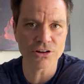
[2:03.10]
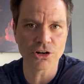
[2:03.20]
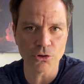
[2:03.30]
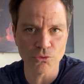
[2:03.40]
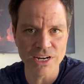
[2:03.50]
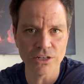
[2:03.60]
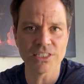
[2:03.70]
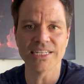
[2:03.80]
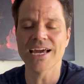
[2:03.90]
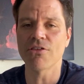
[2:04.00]
career
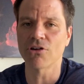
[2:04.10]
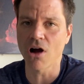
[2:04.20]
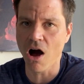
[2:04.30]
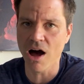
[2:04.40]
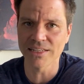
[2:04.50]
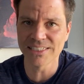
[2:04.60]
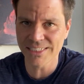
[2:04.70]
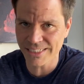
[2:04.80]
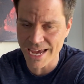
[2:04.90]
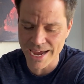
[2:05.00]
together on
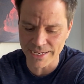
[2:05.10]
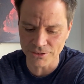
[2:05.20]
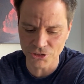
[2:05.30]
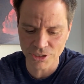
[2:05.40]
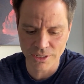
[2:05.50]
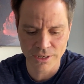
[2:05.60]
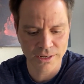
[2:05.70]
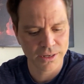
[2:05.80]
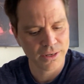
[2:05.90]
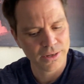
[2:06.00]
stage.
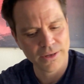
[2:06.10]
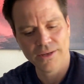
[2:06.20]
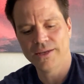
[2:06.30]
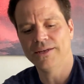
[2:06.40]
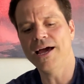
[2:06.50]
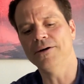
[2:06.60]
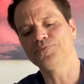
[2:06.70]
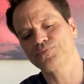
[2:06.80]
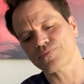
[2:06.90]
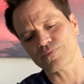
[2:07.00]
Now,
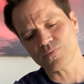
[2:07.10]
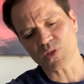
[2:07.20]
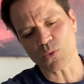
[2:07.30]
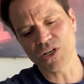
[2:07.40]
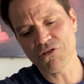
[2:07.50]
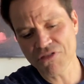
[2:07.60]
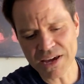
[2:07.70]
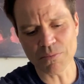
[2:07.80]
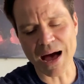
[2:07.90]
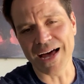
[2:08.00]
when you think
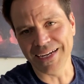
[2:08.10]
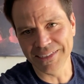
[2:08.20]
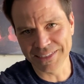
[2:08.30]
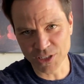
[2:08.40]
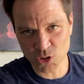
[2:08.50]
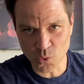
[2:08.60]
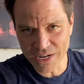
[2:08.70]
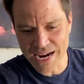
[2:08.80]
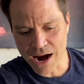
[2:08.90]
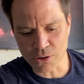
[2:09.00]
about it, this
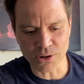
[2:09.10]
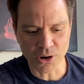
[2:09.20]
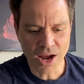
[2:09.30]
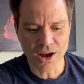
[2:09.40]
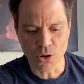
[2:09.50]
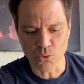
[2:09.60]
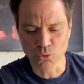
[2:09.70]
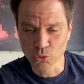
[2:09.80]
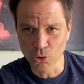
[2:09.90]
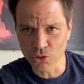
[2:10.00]
20-hour
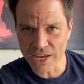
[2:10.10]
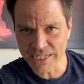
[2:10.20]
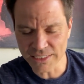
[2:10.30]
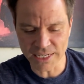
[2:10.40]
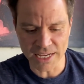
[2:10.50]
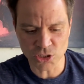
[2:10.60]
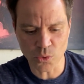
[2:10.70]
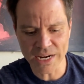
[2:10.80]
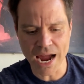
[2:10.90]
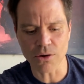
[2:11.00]
rule that he says,
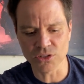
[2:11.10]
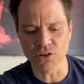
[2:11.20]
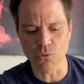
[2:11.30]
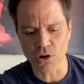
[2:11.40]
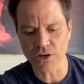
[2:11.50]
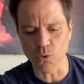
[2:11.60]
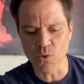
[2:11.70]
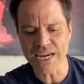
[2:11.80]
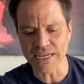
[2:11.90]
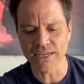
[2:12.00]
20 hours of work a
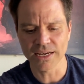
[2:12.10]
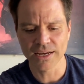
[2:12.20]
week